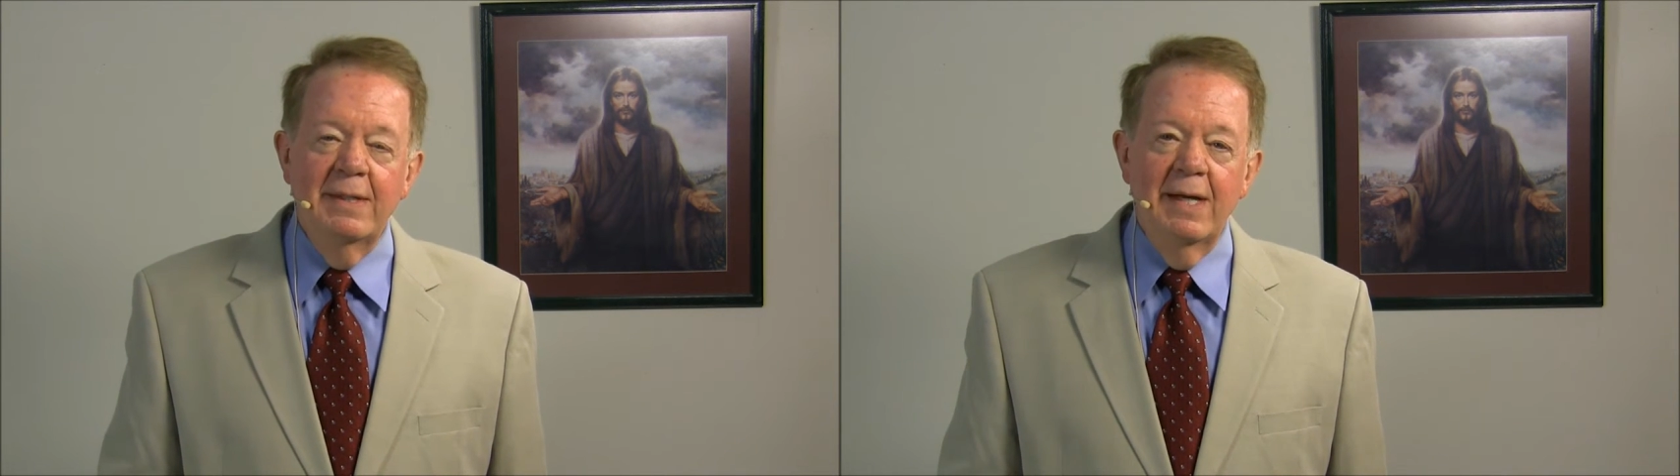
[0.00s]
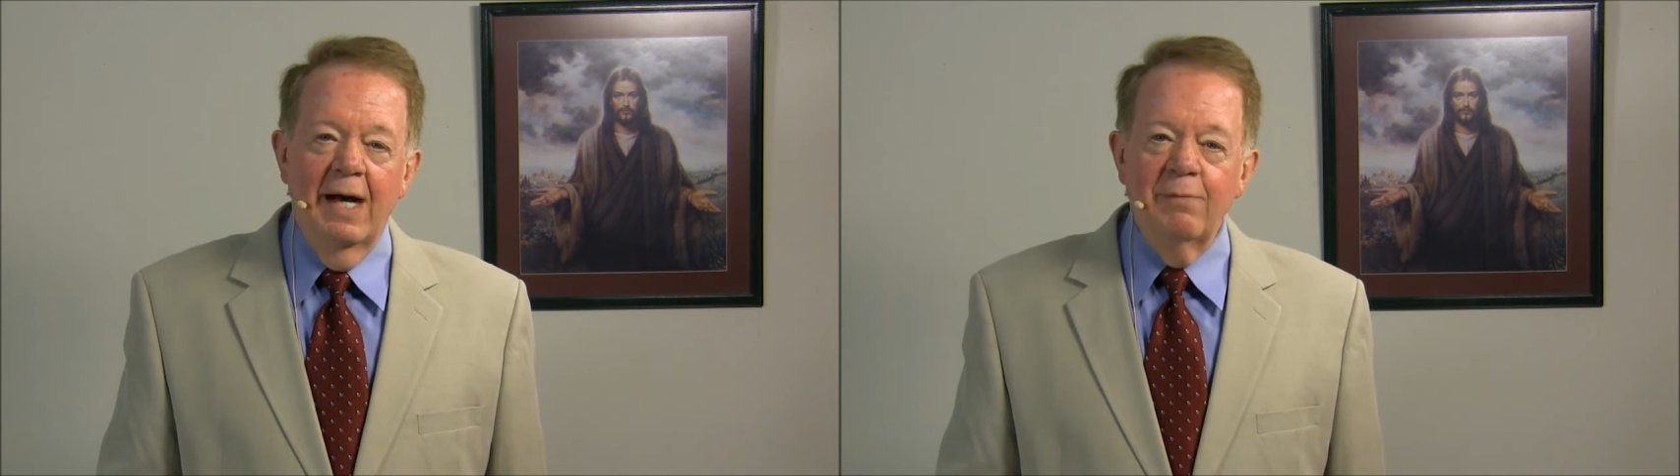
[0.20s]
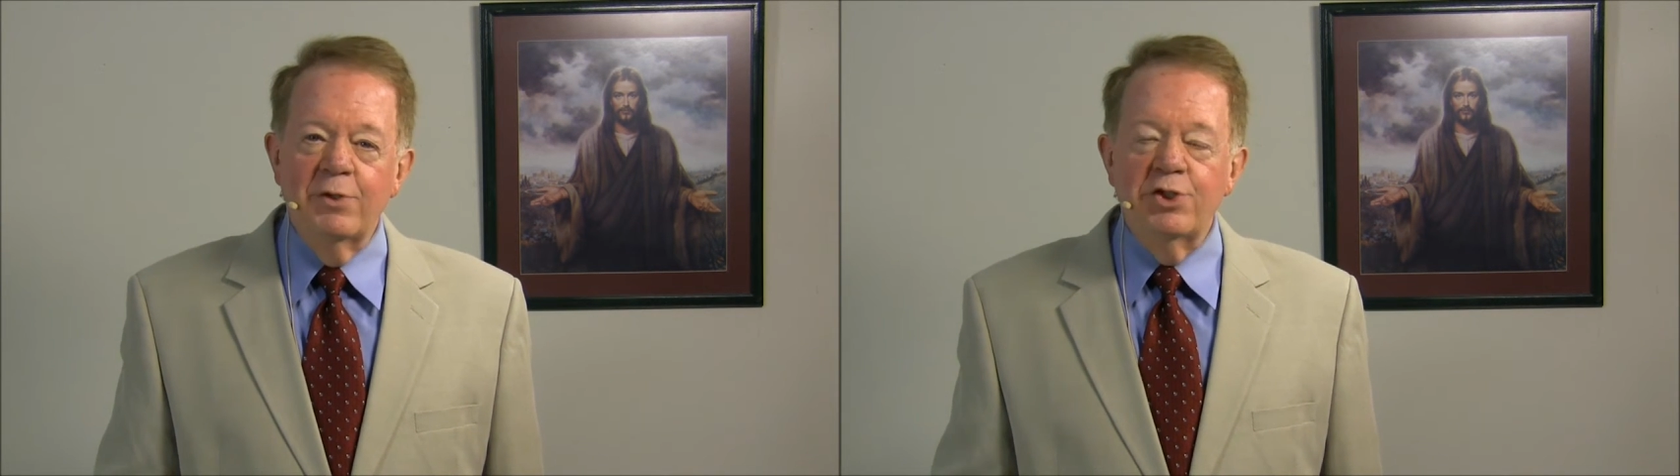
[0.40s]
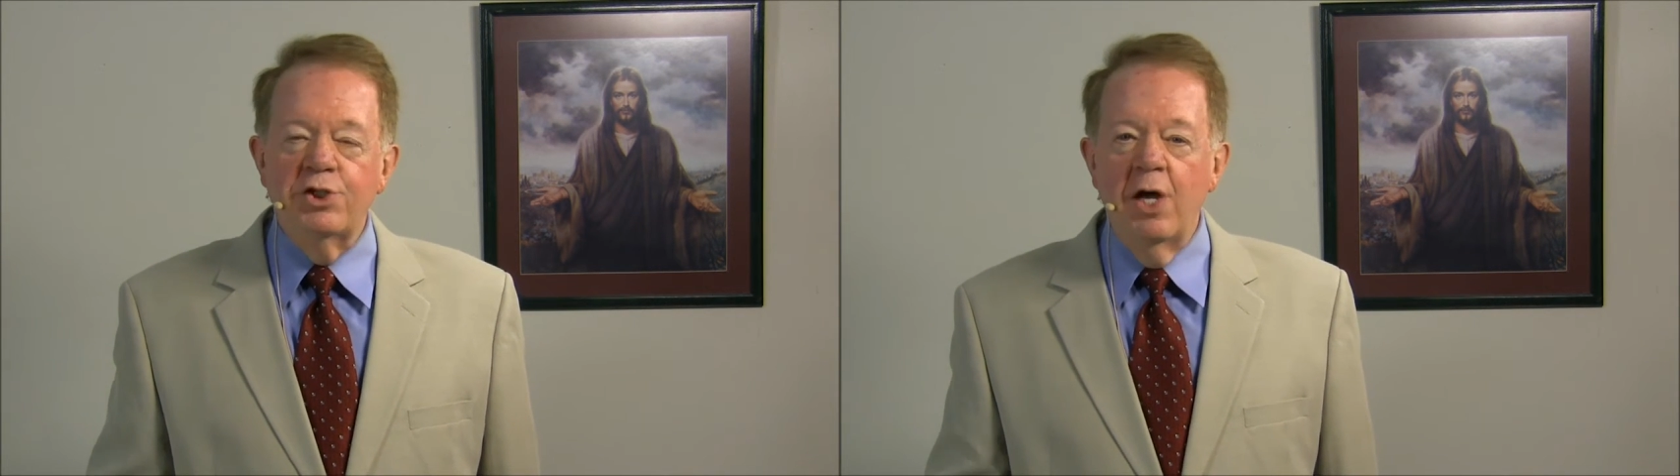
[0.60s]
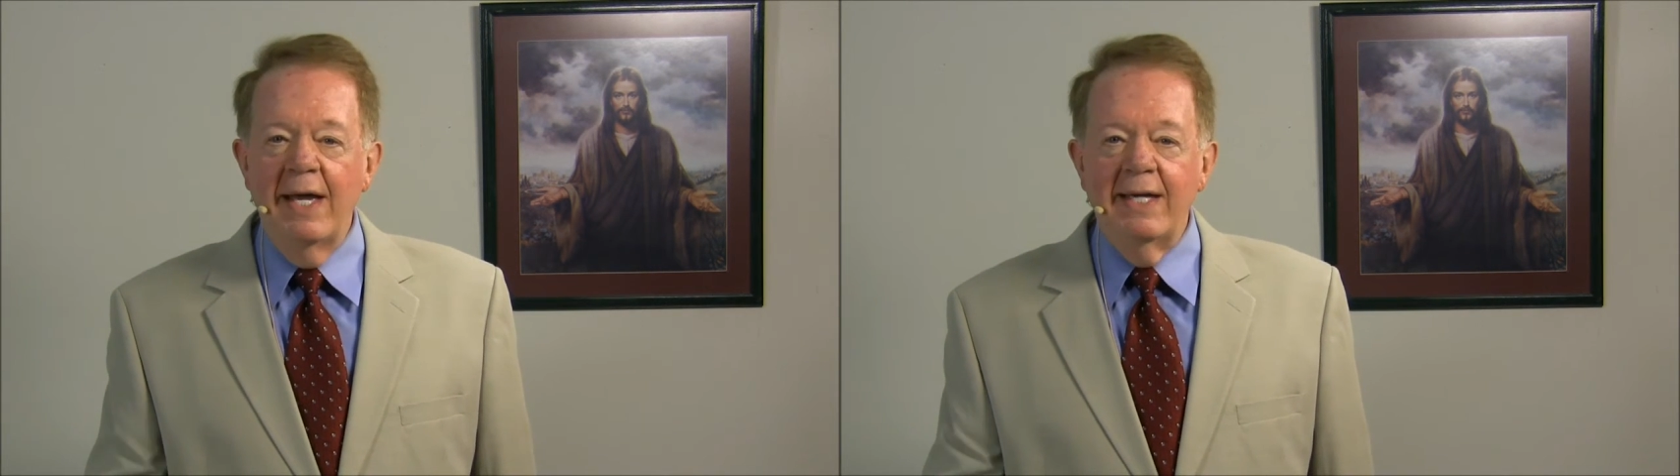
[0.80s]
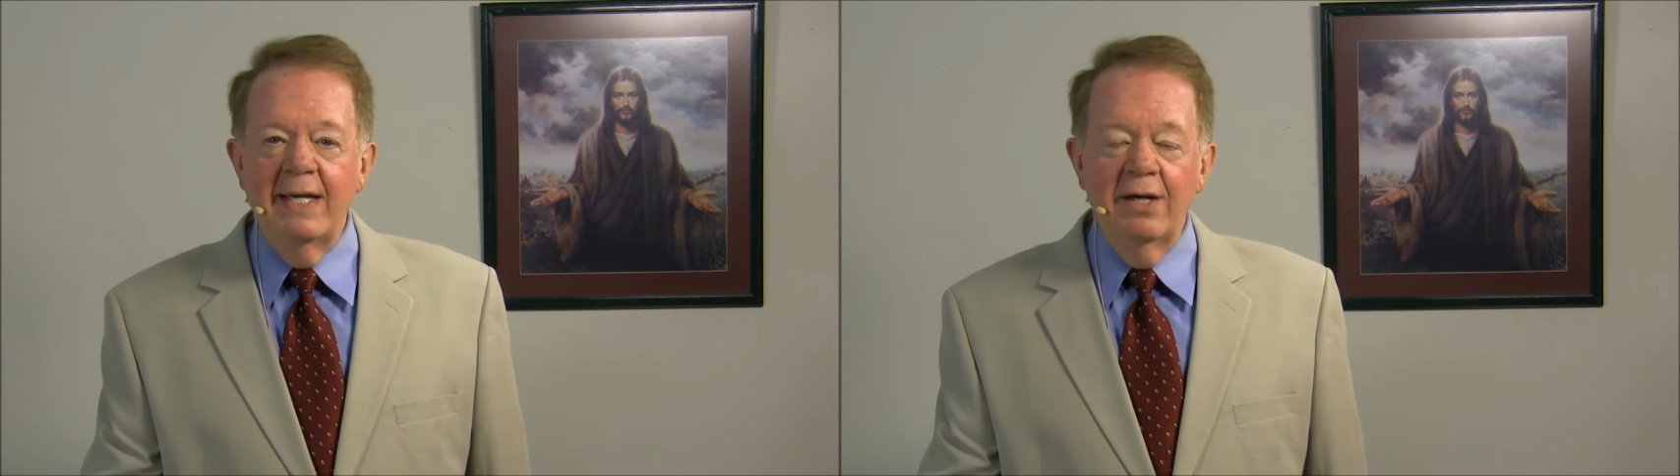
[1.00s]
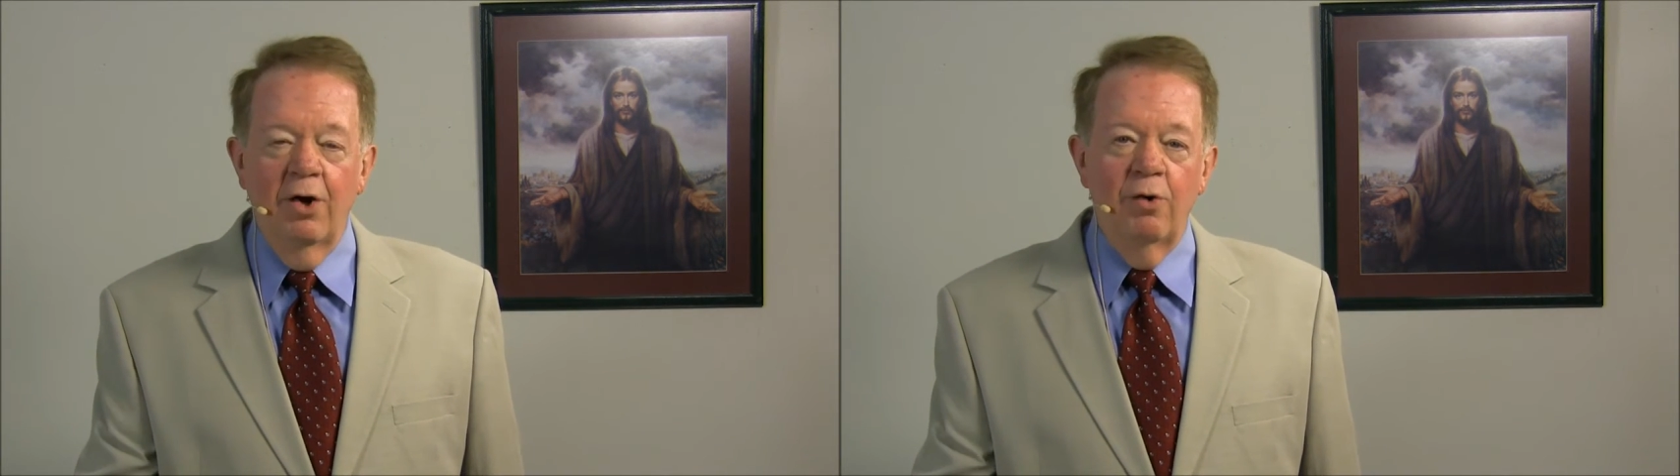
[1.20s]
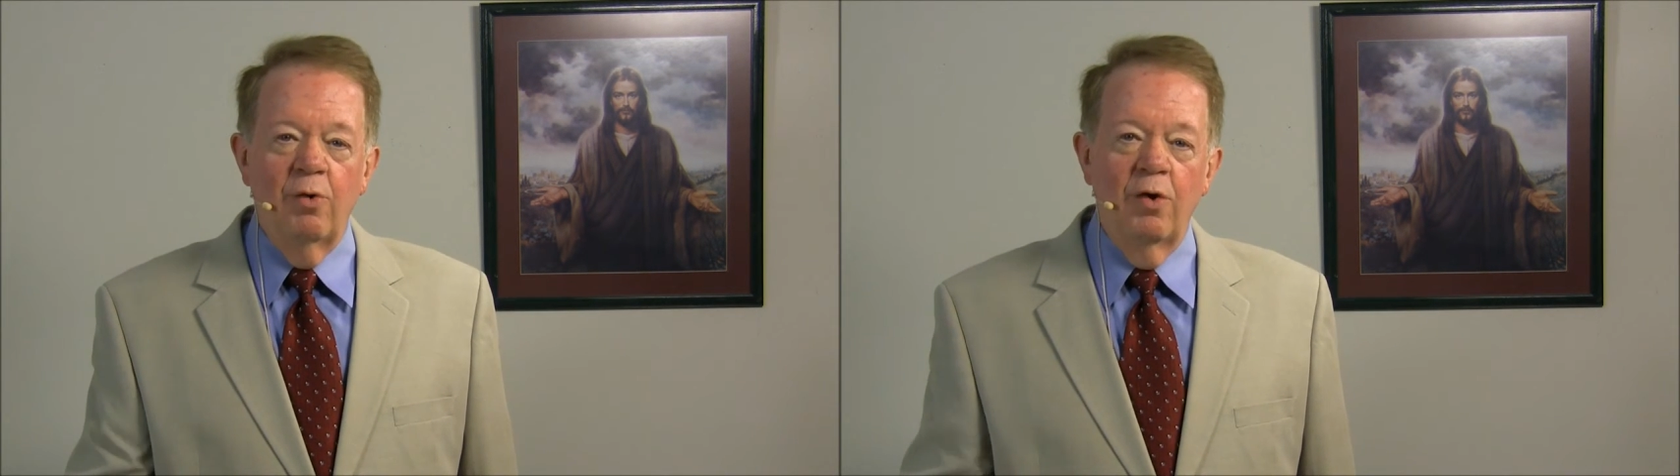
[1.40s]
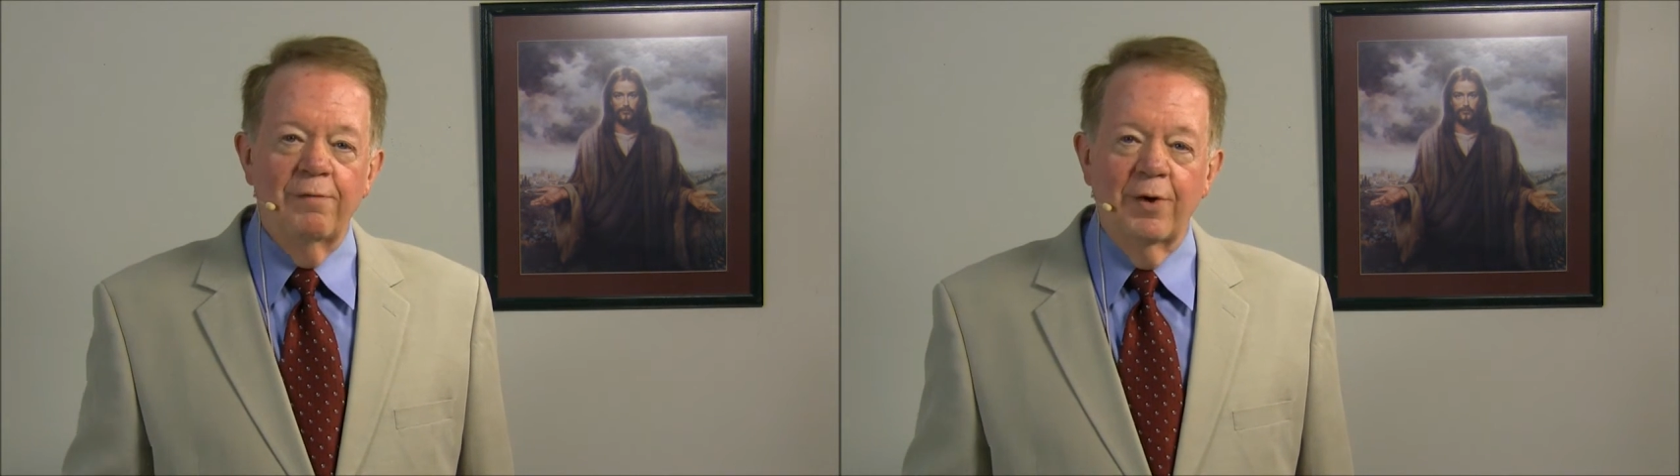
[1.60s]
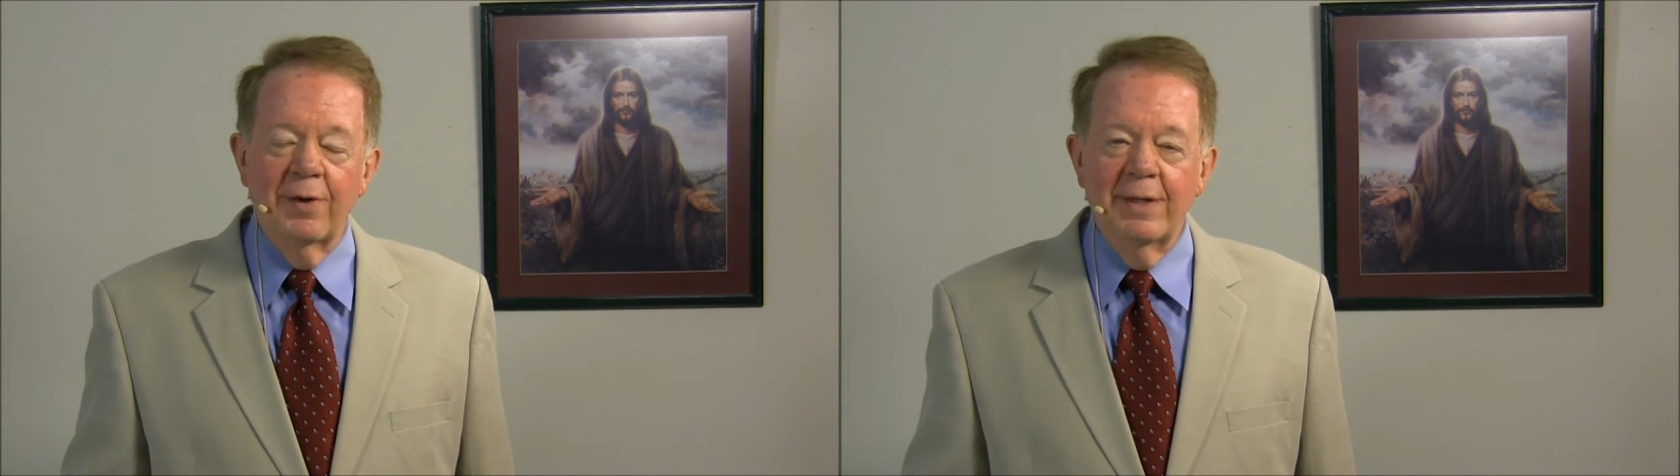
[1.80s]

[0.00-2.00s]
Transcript: I was shaking all over